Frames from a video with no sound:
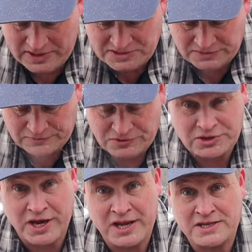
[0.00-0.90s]
message for
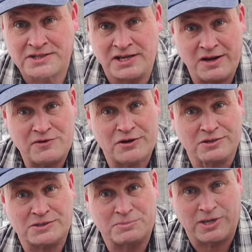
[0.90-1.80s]
today is, if you
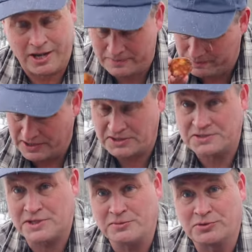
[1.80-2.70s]
got some time, make
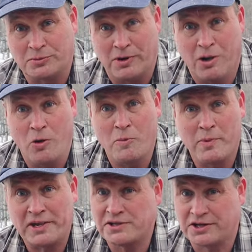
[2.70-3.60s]
yourself some
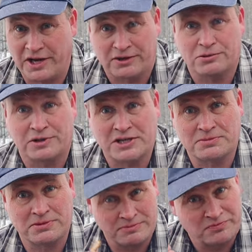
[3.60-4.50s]
homemade Kettle
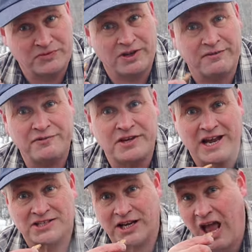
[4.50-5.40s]
crisps. They're
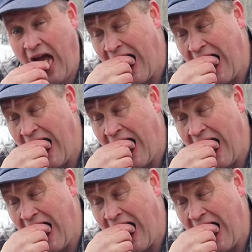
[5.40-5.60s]
fantastic.